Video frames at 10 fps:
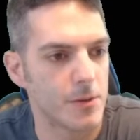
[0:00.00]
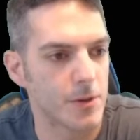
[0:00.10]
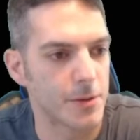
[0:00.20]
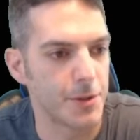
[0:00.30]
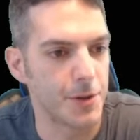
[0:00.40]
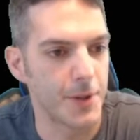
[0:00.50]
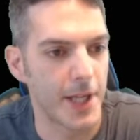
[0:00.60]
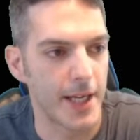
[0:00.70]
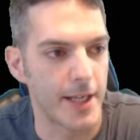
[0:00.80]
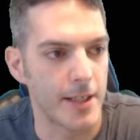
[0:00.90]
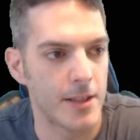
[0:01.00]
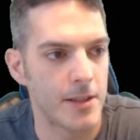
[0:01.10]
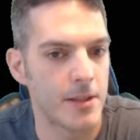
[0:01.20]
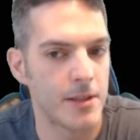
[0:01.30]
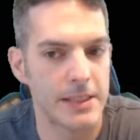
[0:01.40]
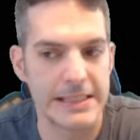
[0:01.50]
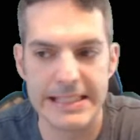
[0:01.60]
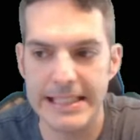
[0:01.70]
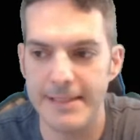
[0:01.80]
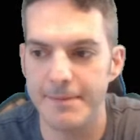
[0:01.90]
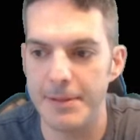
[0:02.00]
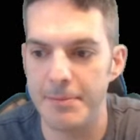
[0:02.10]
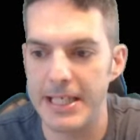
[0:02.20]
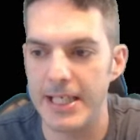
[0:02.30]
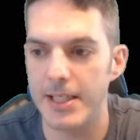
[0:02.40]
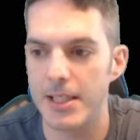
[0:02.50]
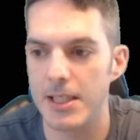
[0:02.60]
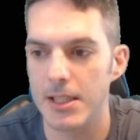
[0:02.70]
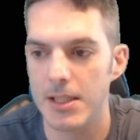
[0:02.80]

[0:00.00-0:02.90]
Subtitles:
We're going to be doing a Dmvpn